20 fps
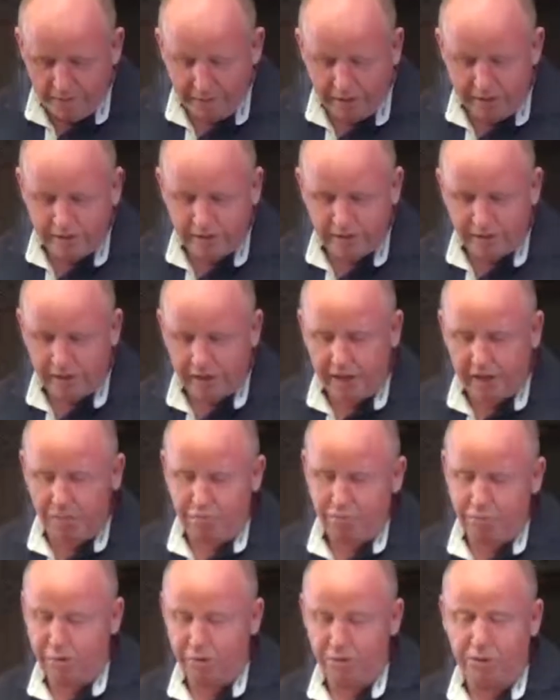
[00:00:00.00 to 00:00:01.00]
basically,
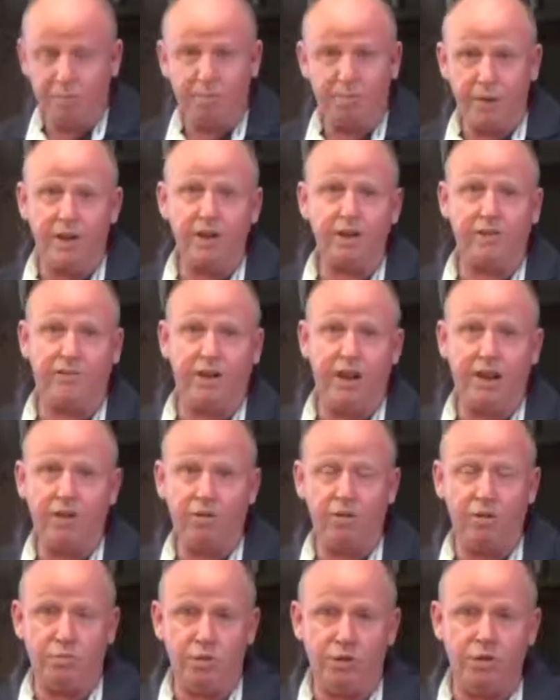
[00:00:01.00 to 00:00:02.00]
well, the biggest
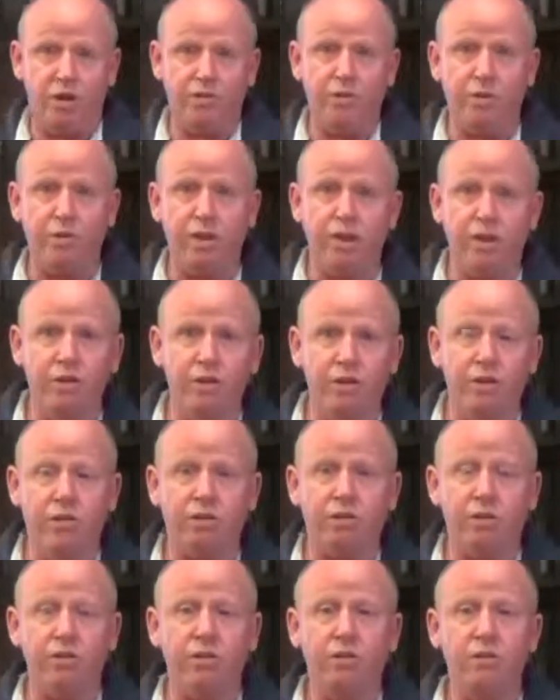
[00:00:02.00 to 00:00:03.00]
factor, which I've already
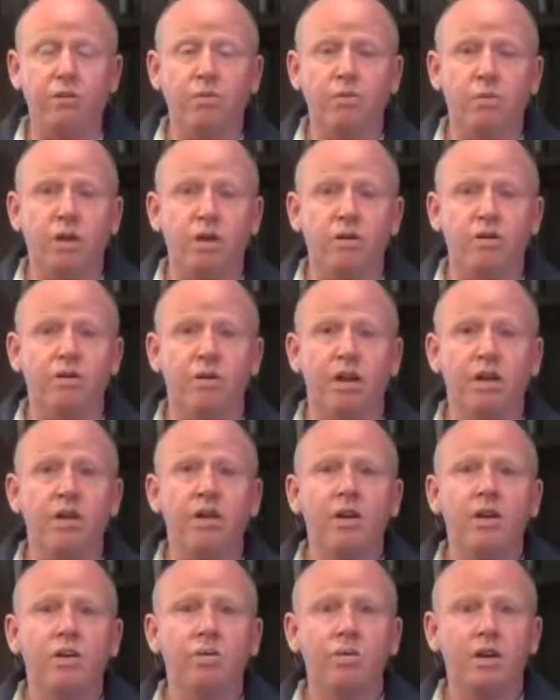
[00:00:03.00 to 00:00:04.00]
alluded to, was
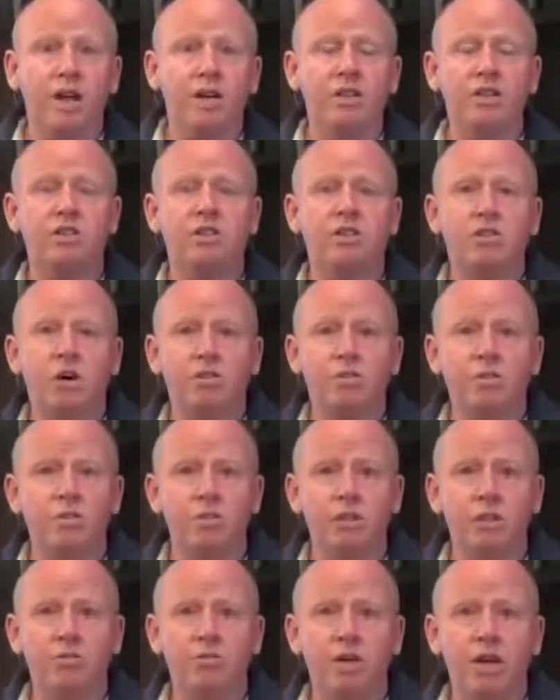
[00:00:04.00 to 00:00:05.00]
that we actually stopped
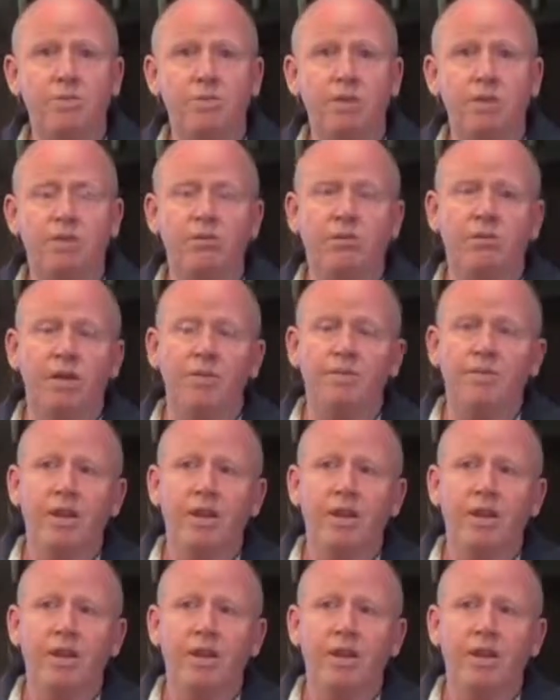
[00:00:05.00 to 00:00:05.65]
doing the rebuilds.